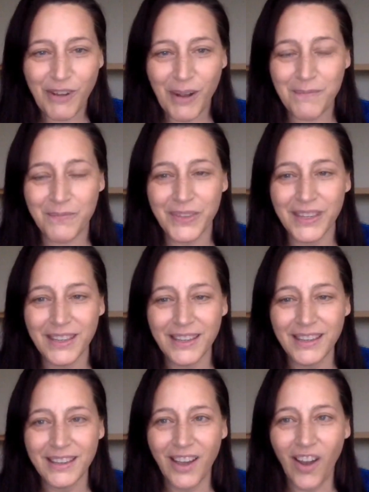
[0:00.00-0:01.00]
from
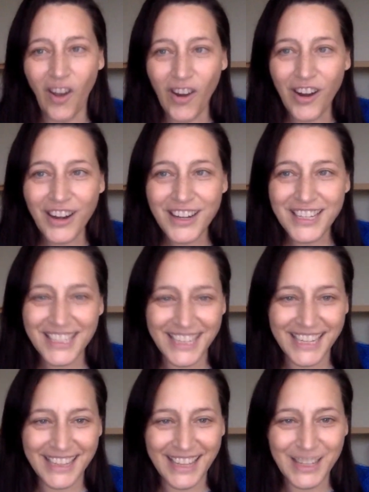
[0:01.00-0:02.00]
our
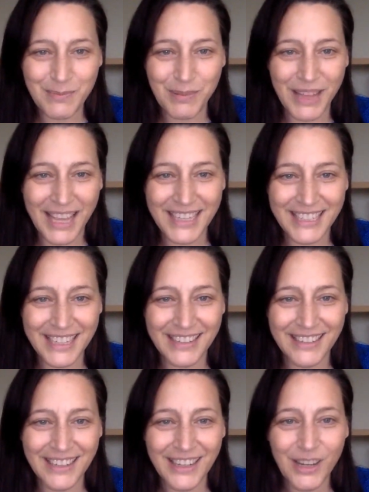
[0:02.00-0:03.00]
seed that's planted,
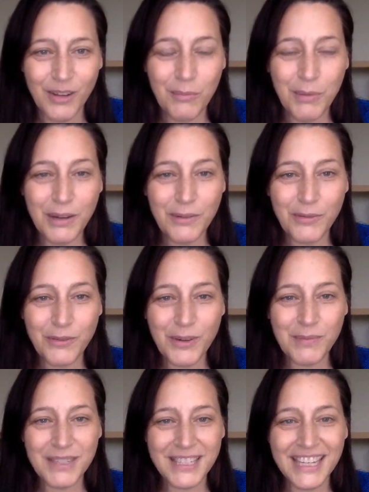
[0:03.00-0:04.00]
but
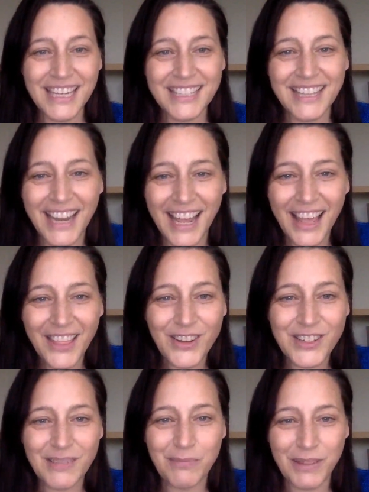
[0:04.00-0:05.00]
from seeds that
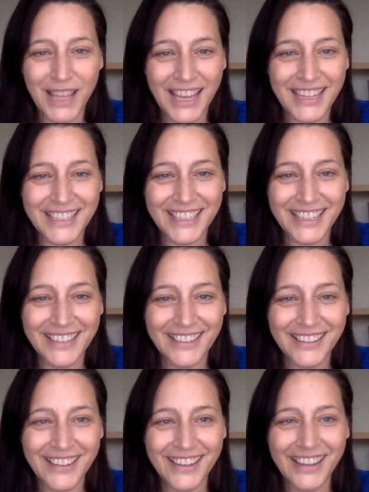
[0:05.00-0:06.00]
others have planted,
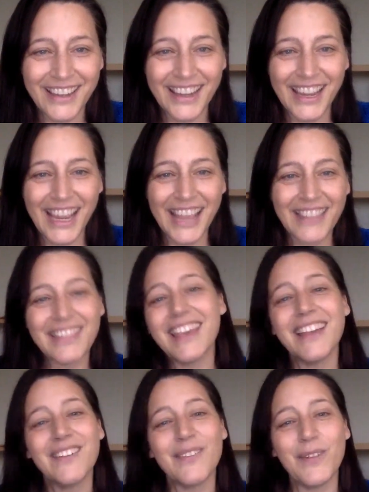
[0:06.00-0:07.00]
and
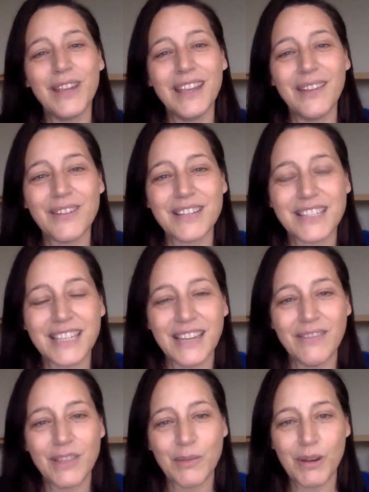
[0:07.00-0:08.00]
then we
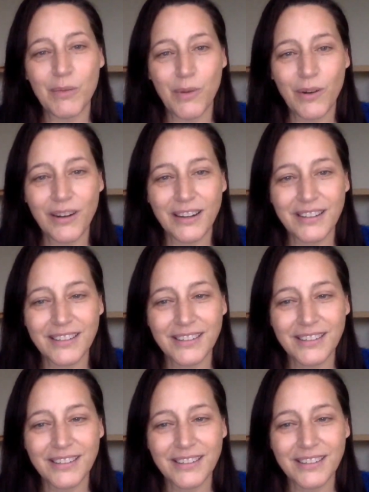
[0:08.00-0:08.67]
receive the reward